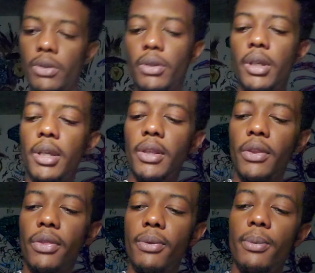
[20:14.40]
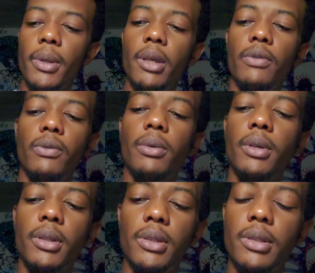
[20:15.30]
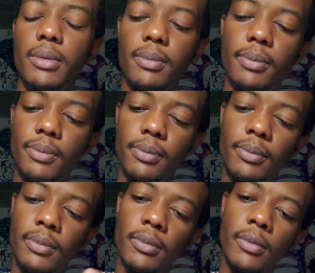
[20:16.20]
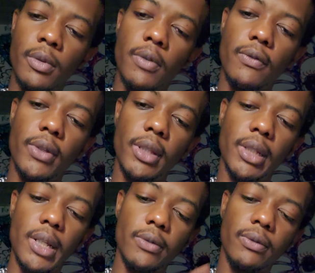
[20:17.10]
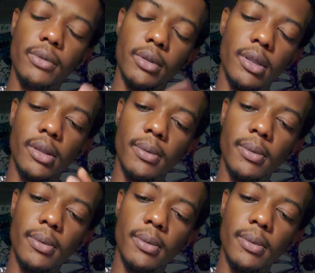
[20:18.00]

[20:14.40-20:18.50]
You get the Three of Wands for the Nine of Wands.